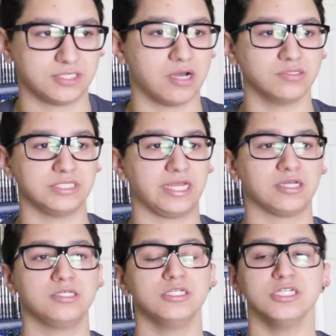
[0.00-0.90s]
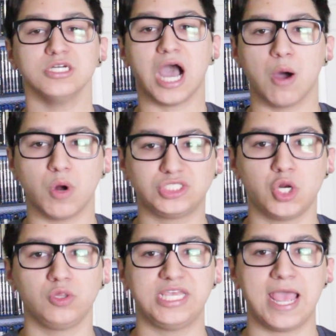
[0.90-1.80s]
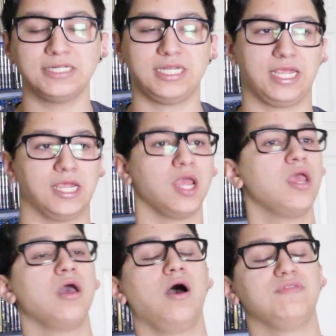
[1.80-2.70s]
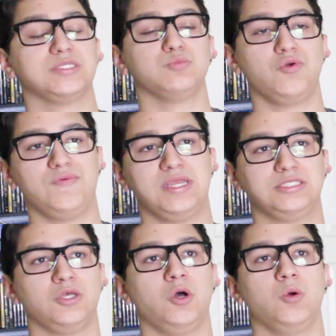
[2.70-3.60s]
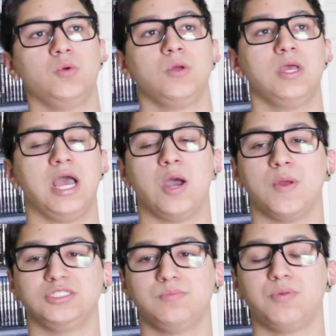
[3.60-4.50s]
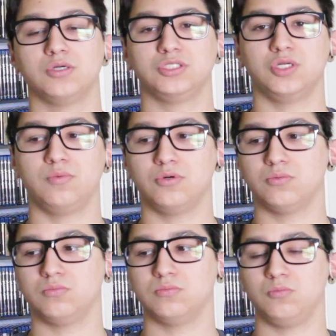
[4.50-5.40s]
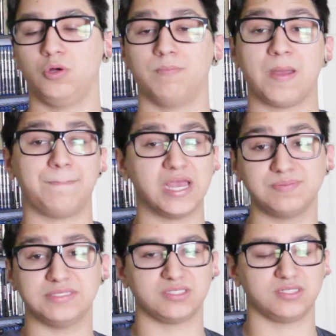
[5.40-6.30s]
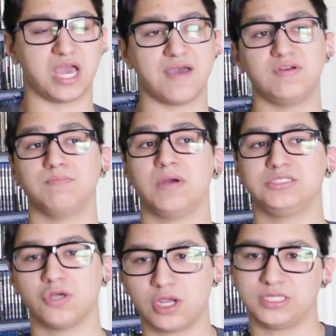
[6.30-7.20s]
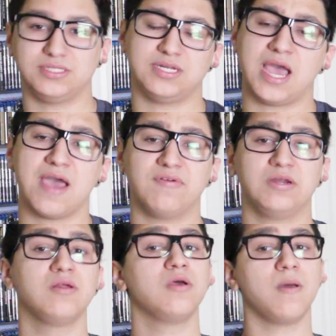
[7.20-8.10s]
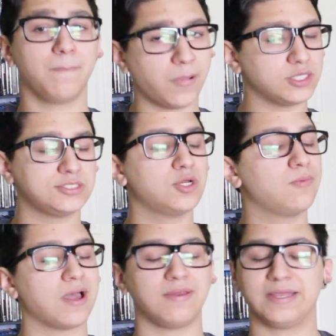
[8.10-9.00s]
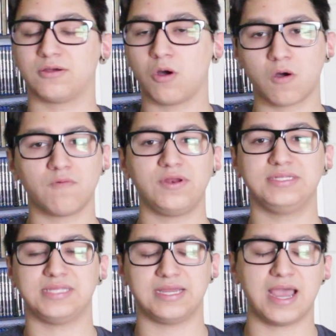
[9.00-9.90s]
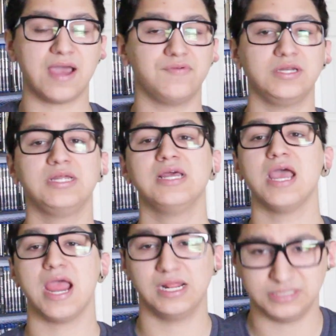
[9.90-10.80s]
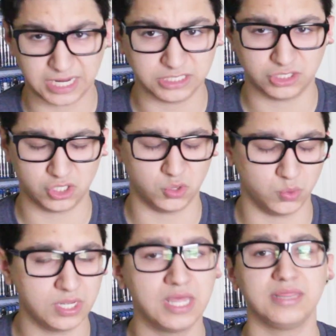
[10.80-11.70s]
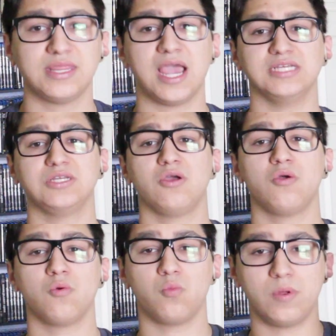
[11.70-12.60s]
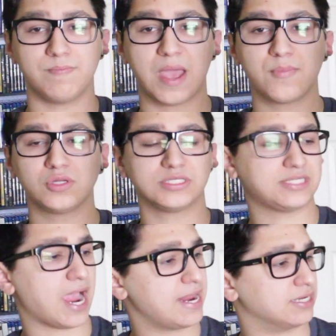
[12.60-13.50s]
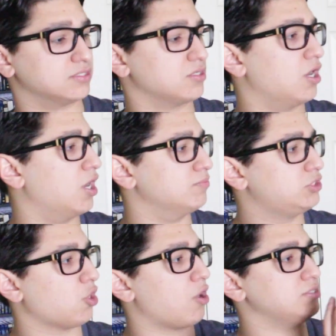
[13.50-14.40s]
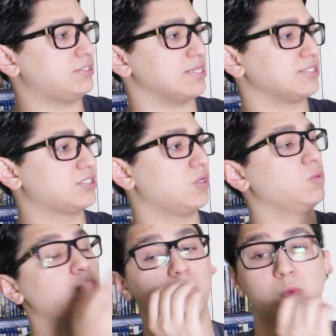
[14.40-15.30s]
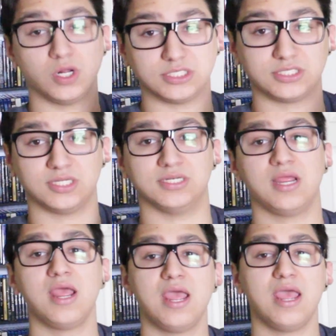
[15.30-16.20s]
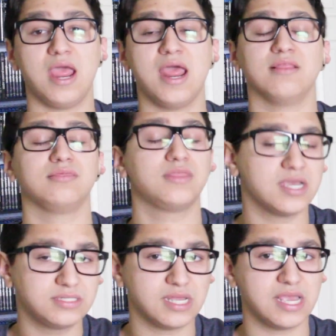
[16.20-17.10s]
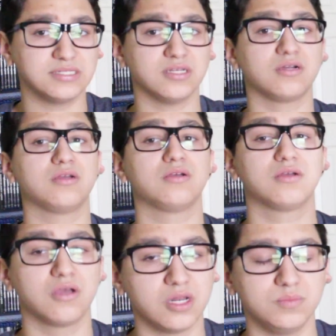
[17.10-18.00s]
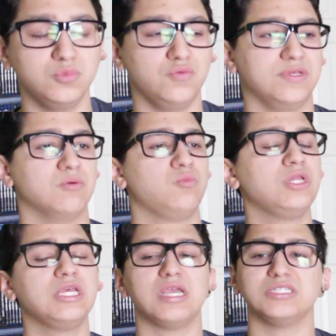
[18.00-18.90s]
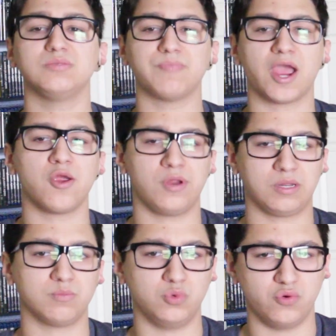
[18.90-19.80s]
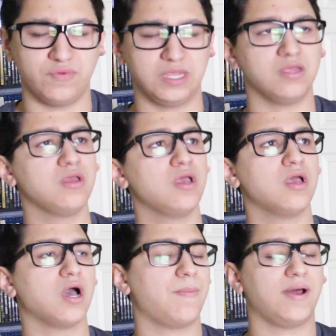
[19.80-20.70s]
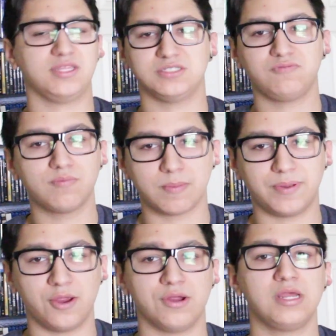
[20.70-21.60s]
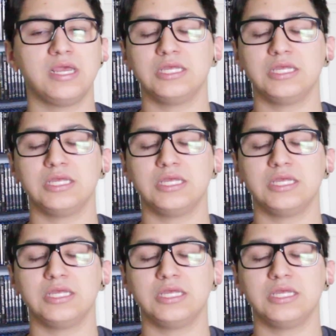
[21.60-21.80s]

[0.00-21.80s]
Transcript: So I was like, I want to know the ending of this movie, so I went to Barnes and Noble. Well, my Best Buy doesn't have it, my Target doesn't have it. Barnes and Noble, I'm like, hopefully they have it, and they do. That's Remember the Titans, starring Denzel Washington. And this is a good movie, a really inspiring movie about this football player.